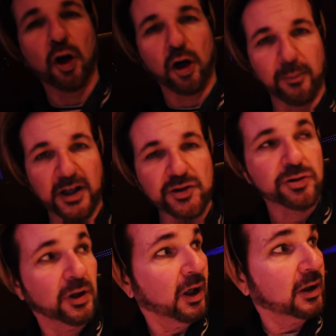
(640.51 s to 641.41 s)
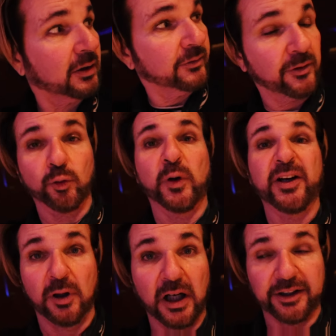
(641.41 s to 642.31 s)
a car, my truck. The
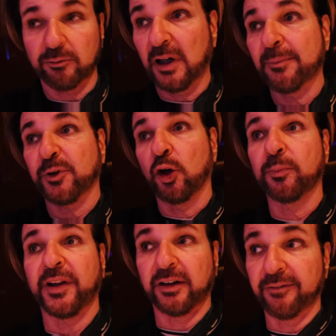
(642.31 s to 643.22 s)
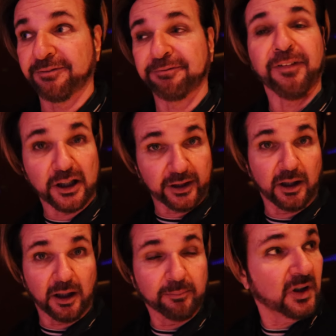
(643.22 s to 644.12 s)
Red Rocket Raptor. I hope they didn't fuck it
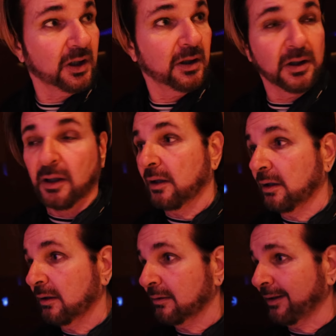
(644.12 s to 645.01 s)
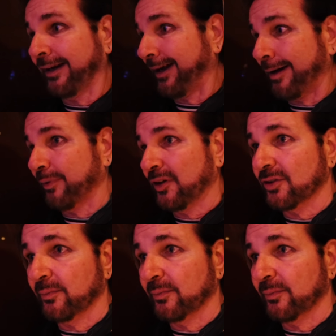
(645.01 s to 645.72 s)
up. That happens